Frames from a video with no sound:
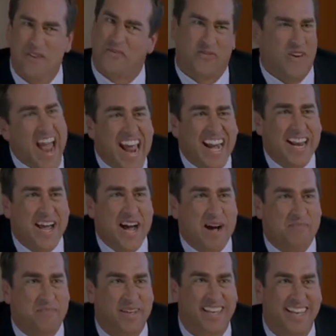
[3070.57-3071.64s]
Fried it
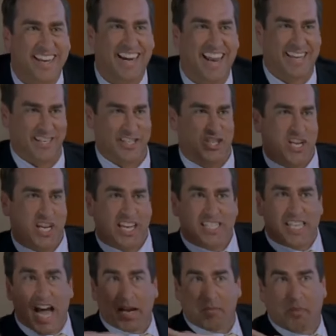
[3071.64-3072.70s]
up like a
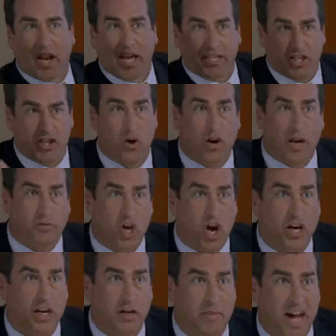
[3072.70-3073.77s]
Chili's hot plate. You know what I'm
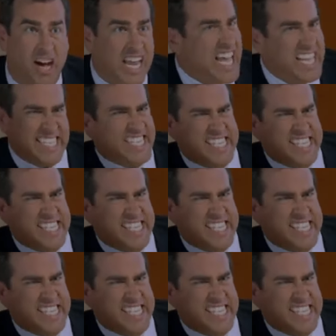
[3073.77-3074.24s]
talking about?